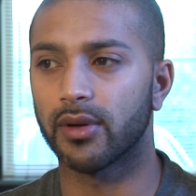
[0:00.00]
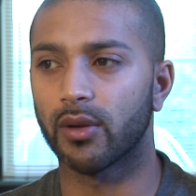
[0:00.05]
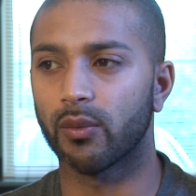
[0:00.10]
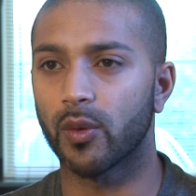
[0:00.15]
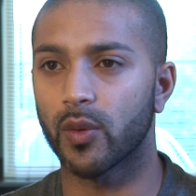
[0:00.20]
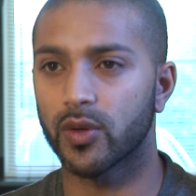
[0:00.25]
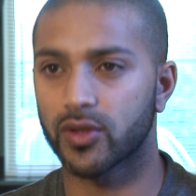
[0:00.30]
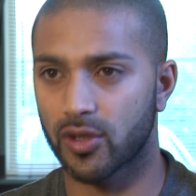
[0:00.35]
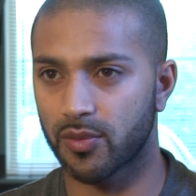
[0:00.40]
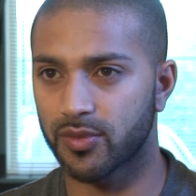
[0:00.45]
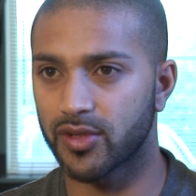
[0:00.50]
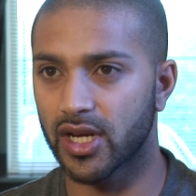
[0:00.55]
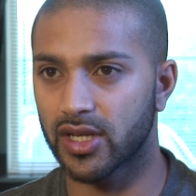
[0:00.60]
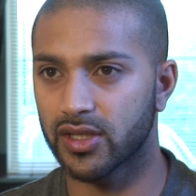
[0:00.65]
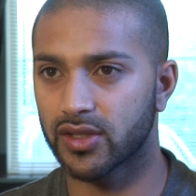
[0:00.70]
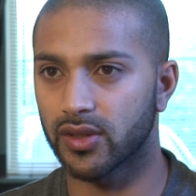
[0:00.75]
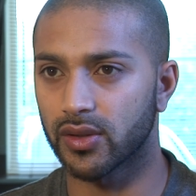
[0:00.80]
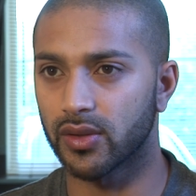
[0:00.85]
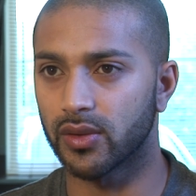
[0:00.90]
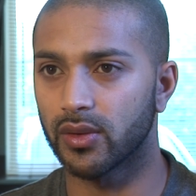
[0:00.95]
we were
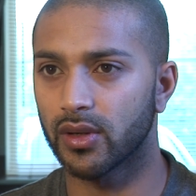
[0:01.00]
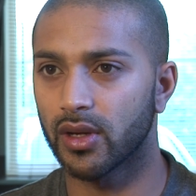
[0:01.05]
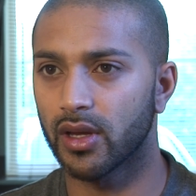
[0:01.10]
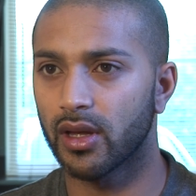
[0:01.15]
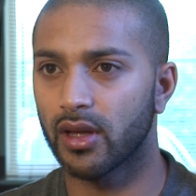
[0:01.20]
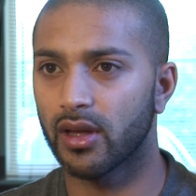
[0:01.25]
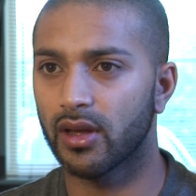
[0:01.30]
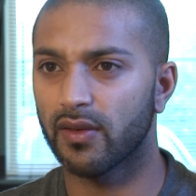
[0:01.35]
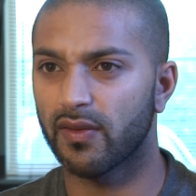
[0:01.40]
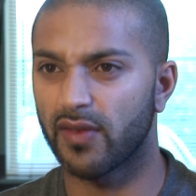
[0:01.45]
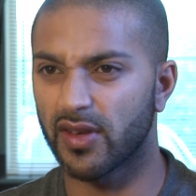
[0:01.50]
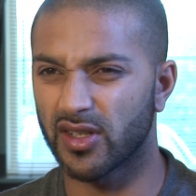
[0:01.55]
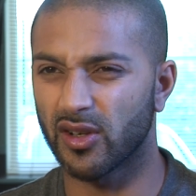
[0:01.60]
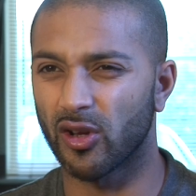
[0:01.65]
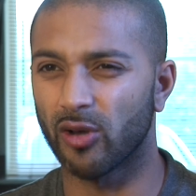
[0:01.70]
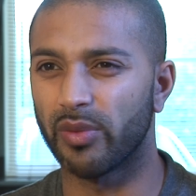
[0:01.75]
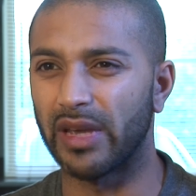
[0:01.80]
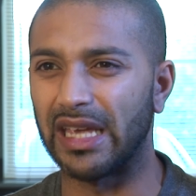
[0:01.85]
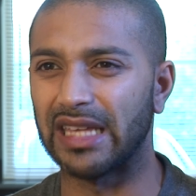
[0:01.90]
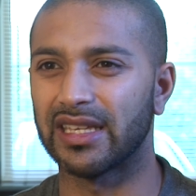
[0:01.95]
subject to
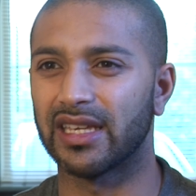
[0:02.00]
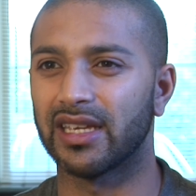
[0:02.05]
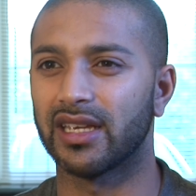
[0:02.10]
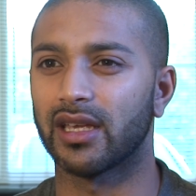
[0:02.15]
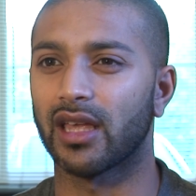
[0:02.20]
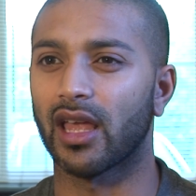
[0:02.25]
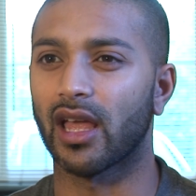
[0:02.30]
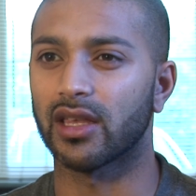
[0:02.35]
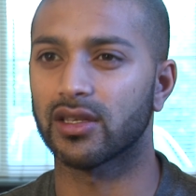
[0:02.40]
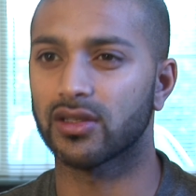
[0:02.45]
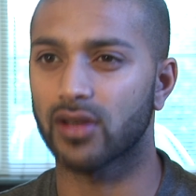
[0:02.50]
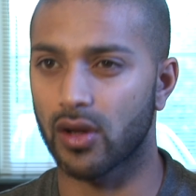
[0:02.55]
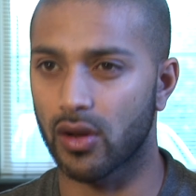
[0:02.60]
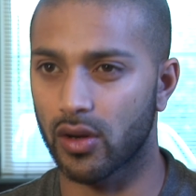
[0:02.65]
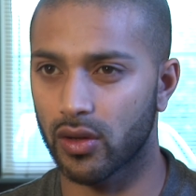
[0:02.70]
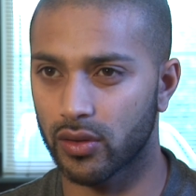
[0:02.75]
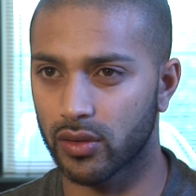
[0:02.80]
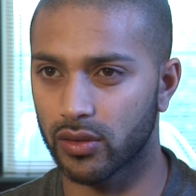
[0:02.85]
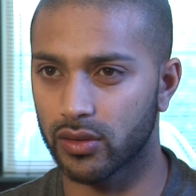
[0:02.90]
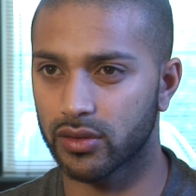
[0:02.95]
physical beating and
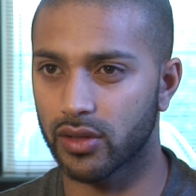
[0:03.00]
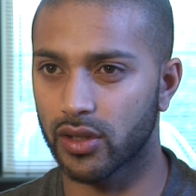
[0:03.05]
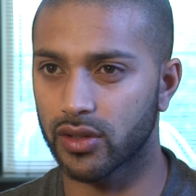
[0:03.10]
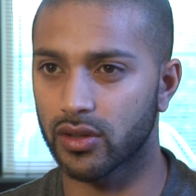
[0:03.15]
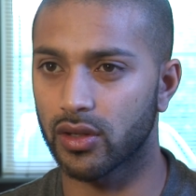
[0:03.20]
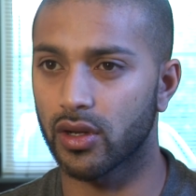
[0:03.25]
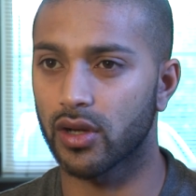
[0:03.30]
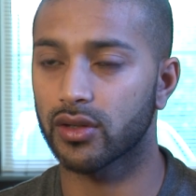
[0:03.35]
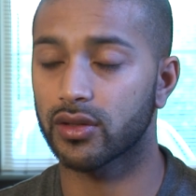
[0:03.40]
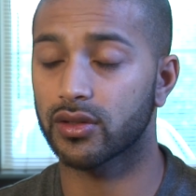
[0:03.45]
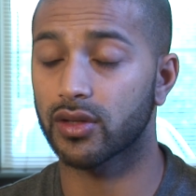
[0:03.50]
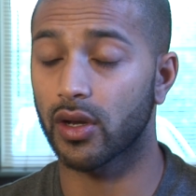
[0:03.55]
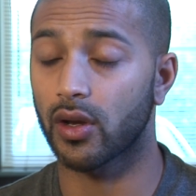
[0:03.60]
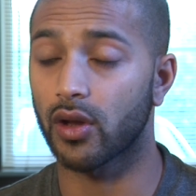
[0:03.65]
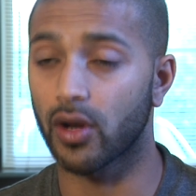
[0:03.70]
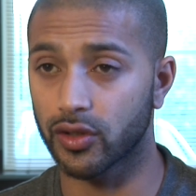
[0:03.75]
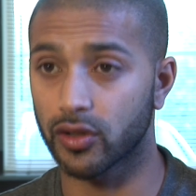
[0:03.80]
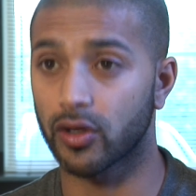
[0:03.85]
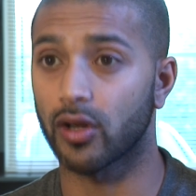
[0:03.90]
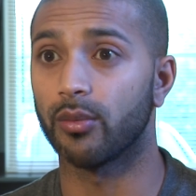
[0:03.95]

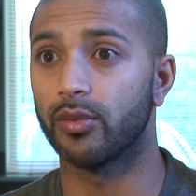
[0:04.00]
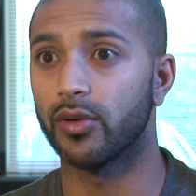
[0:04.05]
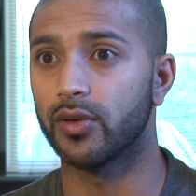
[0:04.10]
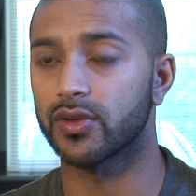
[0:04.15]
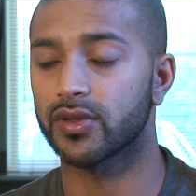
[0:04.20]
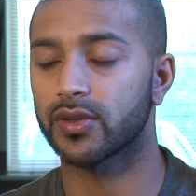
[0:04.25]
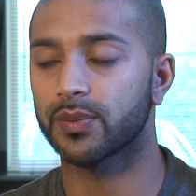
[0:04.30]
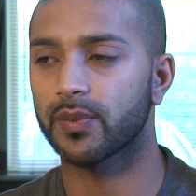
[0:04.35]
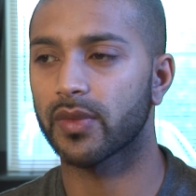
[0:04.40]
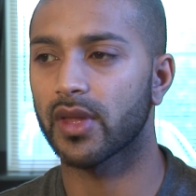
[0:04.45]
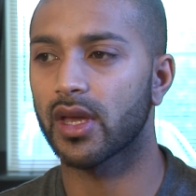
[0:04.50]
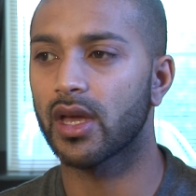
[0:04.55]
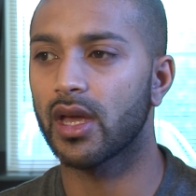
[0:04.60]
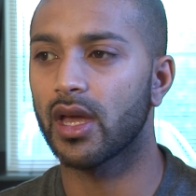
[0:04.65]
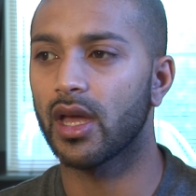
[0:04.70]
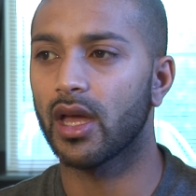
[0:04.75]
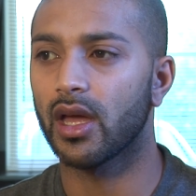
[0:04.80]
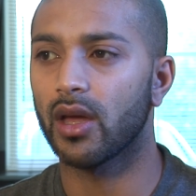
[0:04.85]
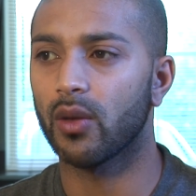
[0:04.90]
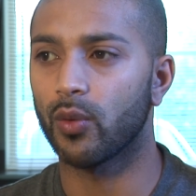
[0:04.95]
psychological abuse,
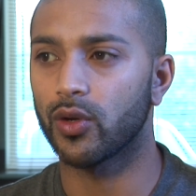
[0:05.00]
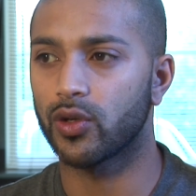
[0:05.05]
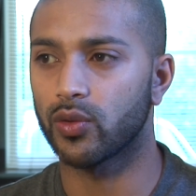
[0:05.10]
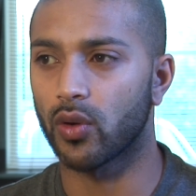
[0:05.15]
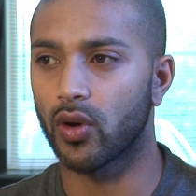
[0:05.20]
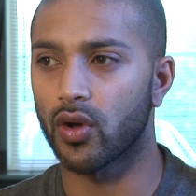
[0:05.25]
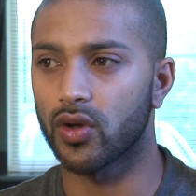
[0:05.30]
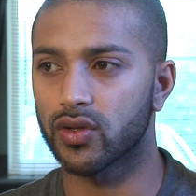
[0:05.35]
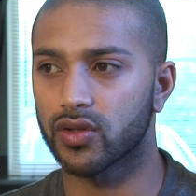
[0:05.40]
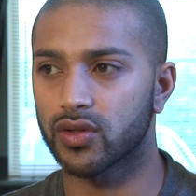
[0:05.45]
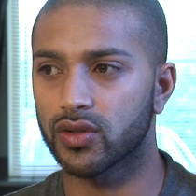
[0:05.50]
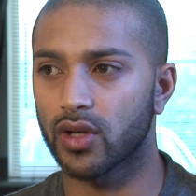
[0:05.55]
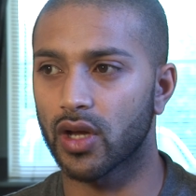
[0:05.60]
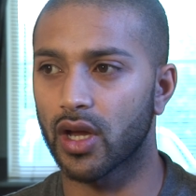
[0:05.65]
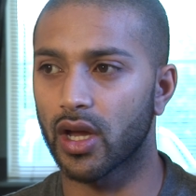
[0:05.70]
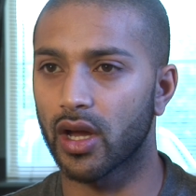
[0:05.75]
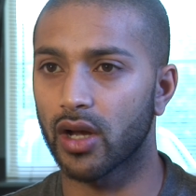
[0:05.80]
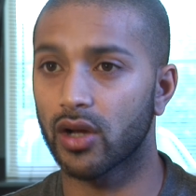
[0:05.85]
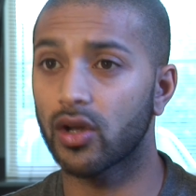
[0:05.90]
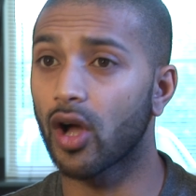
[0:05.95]
which was
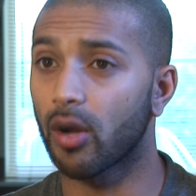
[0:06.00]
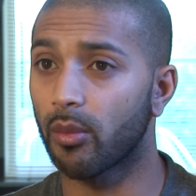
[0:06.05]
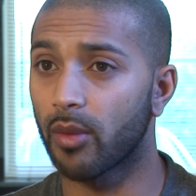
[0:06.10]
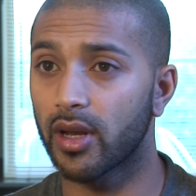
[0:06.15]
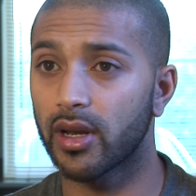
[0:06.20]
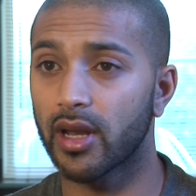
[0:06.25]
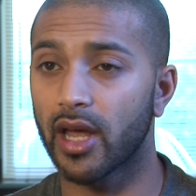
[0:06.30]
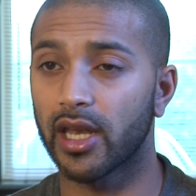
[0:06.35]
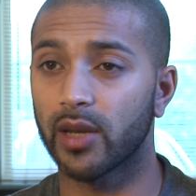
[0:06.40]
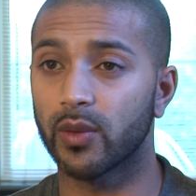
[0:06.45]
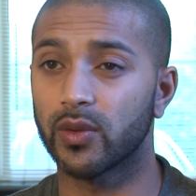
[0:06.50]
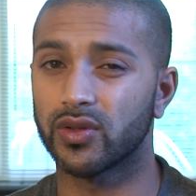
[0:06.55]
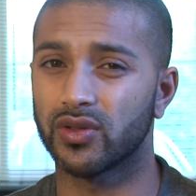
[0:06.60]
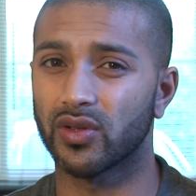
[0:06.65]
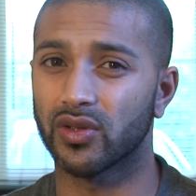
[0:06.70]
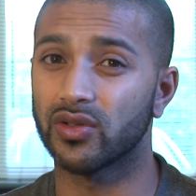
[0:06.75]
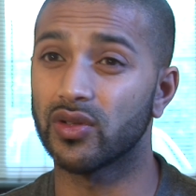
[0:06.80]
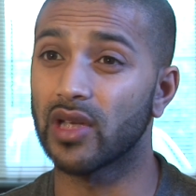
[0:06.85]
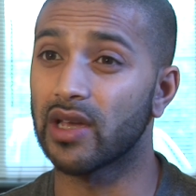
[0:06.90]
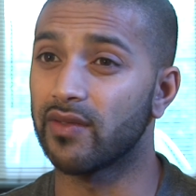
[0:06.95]
common, and it was
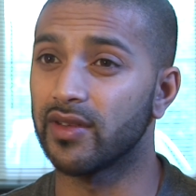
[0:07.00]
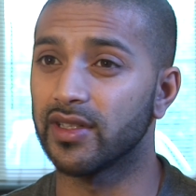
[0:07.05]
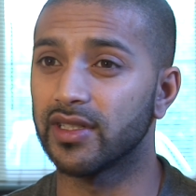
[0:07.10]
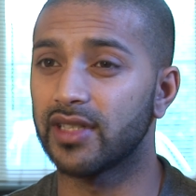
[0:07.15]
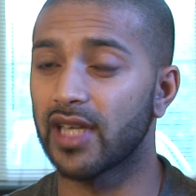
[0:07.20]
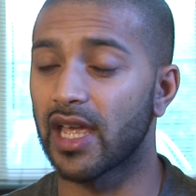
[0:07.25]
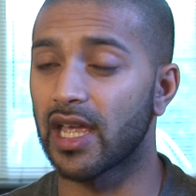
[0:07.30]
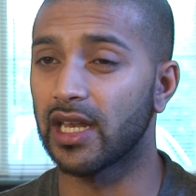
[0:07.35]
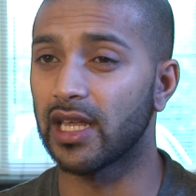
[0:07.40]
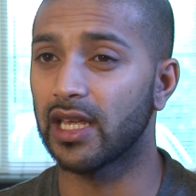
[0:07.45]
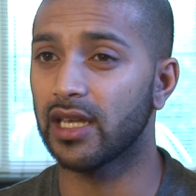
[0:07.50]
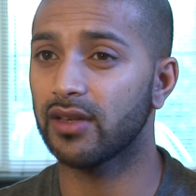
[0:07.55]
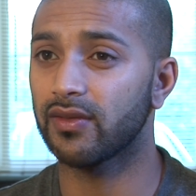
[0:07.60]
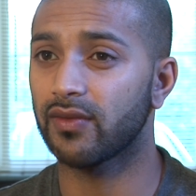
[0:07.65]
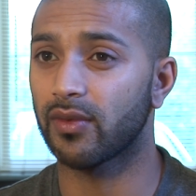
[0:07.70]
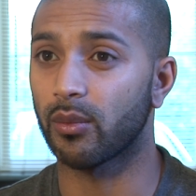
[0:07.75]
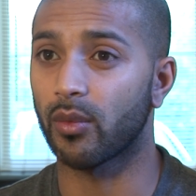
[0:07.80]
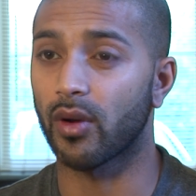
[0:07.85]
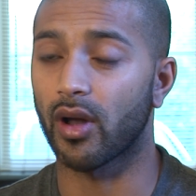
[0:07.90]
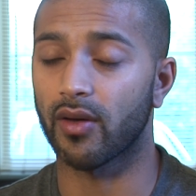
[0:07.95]
done to every detainee
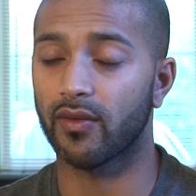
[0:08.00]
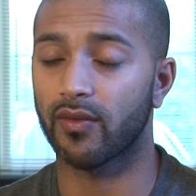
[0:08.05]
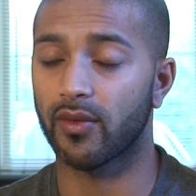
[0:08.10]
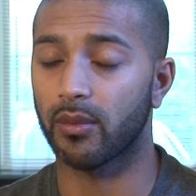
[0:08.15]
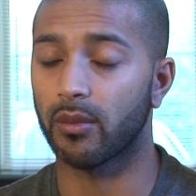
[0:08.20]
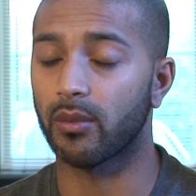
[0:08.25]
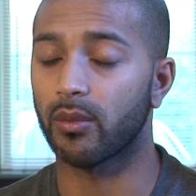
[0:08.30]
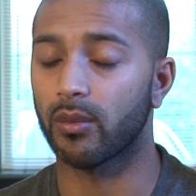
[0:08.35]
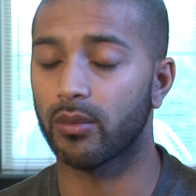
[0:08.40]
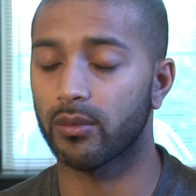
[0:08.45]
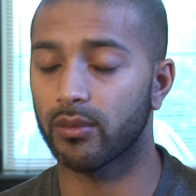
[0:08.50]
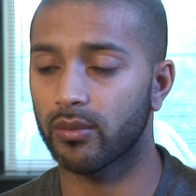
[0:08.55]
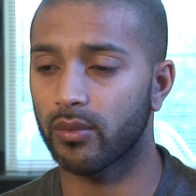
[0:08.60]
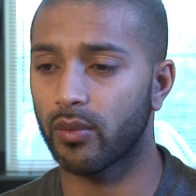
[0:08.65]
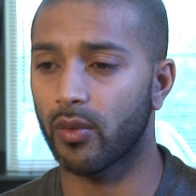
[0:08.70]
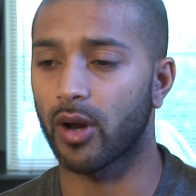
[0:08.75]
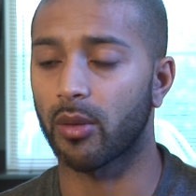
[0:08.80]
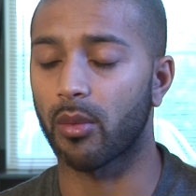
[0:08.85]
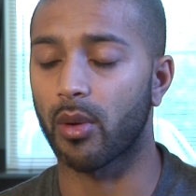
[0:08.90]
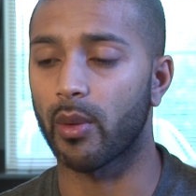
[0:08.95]
from what
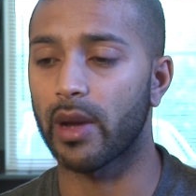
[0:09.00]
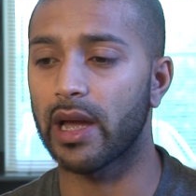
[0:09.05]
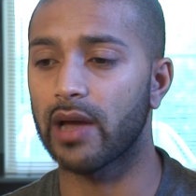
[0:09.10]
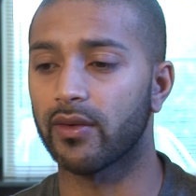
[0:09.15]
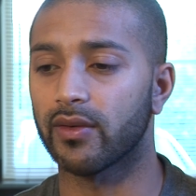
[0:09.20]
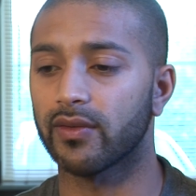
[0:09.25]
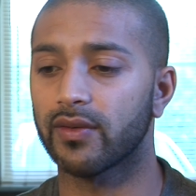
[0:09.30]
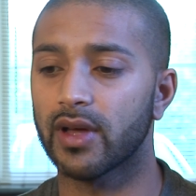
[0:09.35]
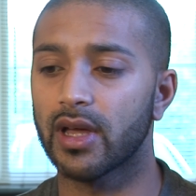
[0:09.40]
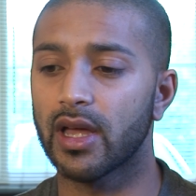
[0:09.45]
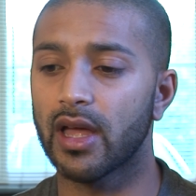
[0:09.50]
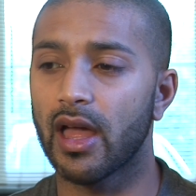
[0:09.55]
I'm aware of.